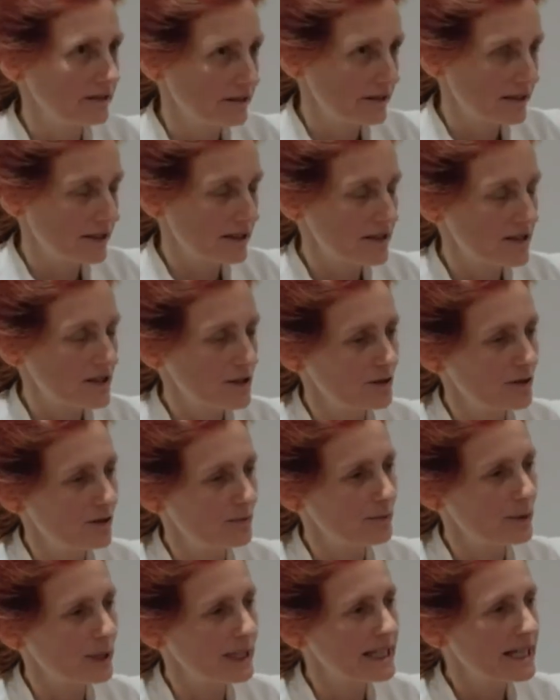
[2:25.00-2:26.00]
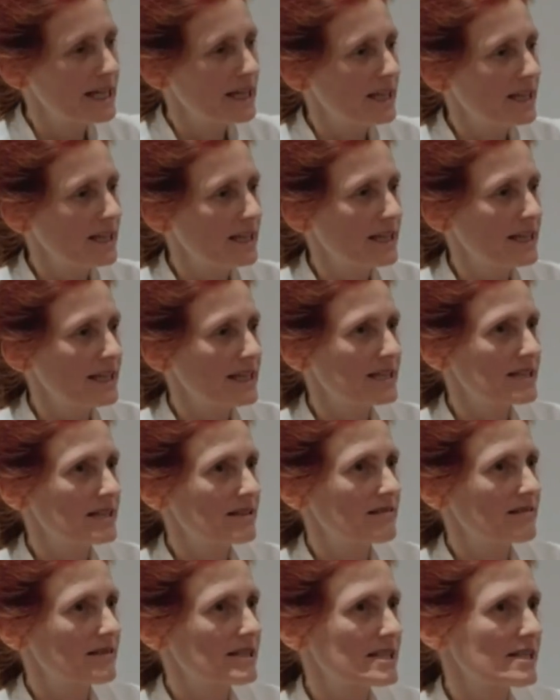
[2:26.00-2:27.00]
yeah. and, and so on. But
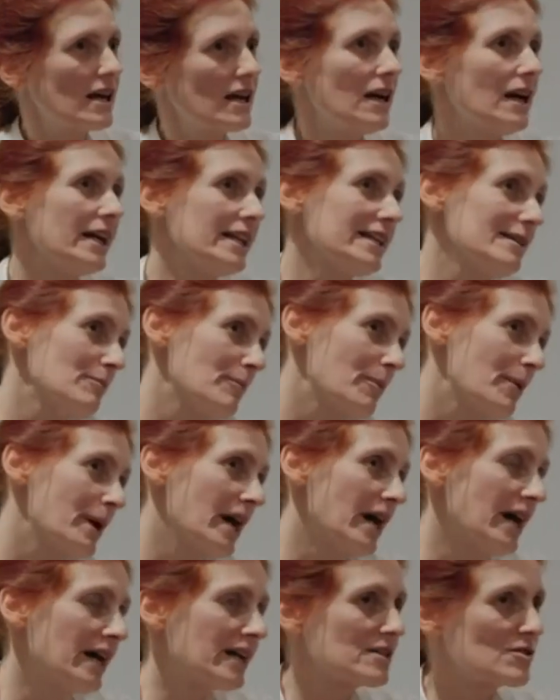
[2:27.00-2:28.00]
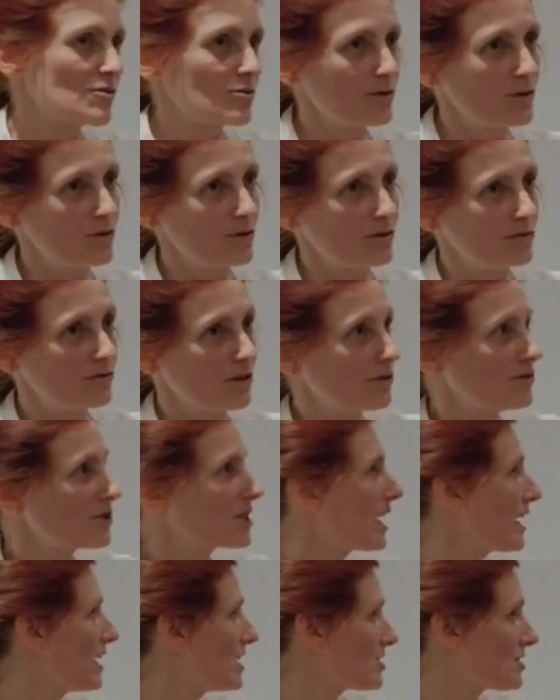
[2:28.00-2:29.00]
these side impacts or
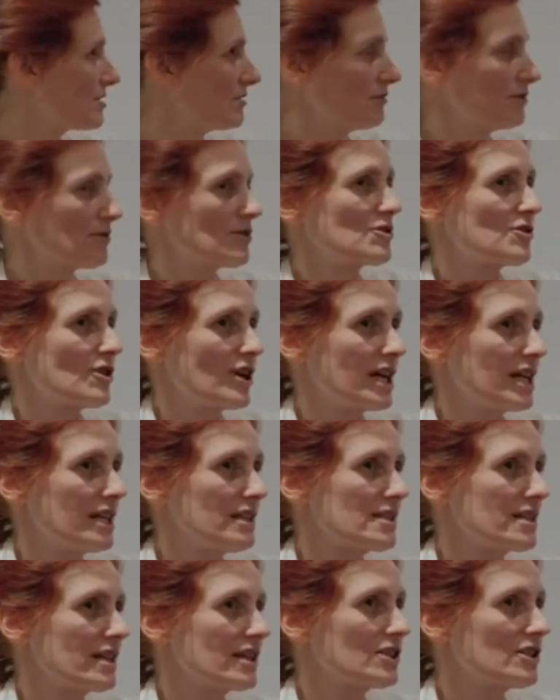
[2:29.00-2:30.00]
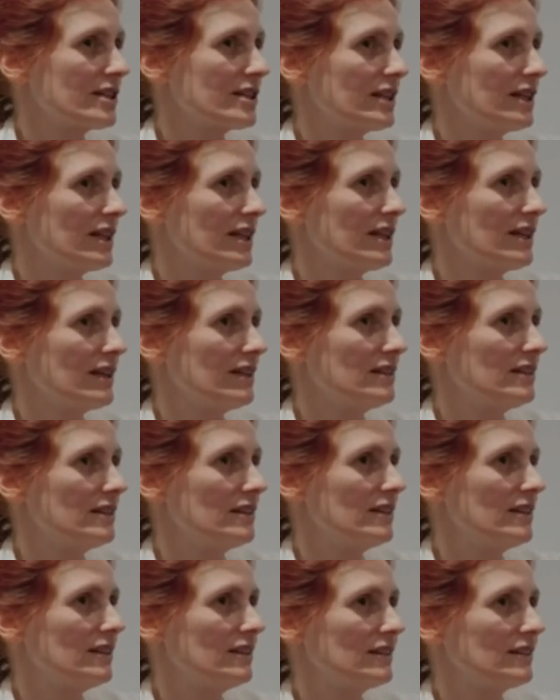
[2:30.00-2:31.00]
rotational strains actually
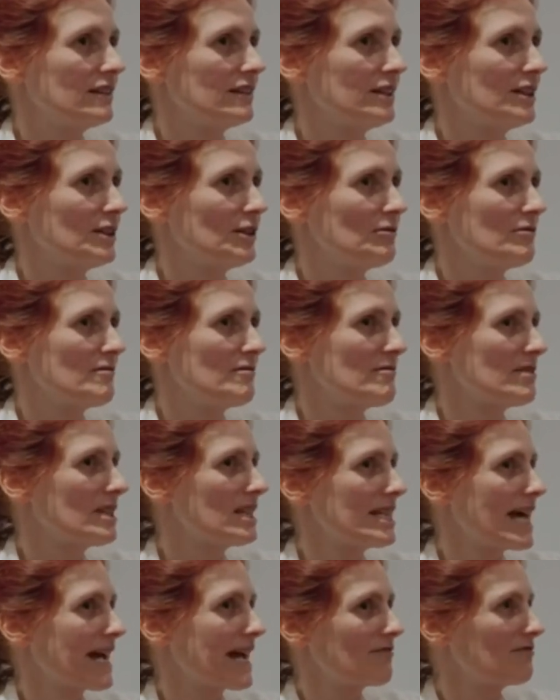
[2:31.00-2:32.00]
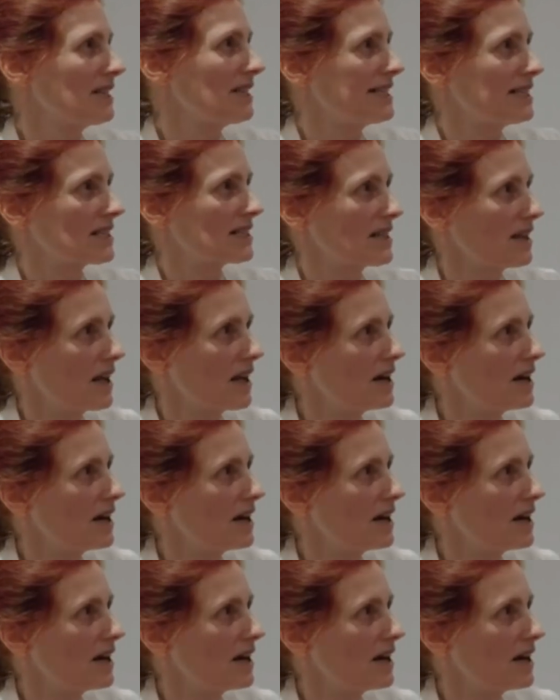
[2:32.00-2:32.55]
are, you know, the neck really doesn't